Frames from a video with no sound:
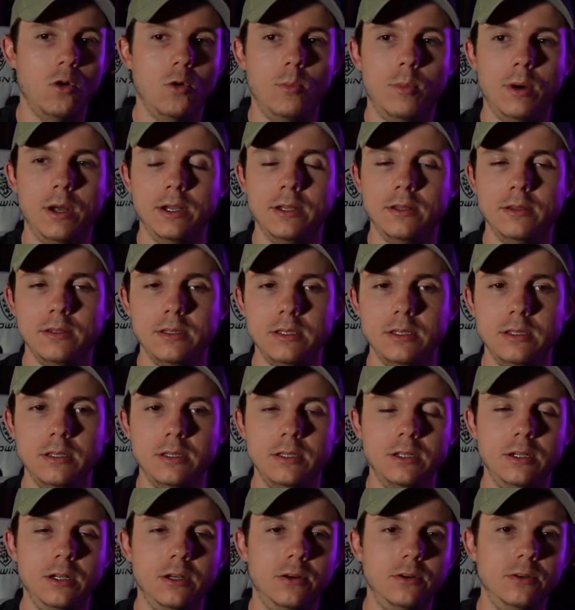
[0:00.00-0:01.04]
but you
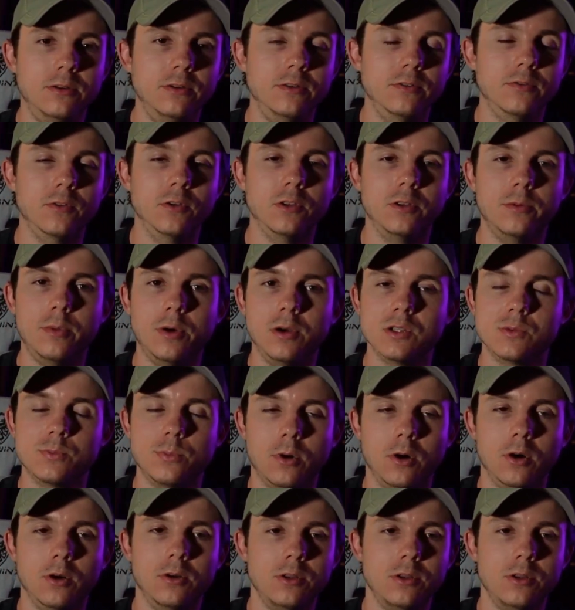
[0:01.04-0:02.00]
know, for the most part,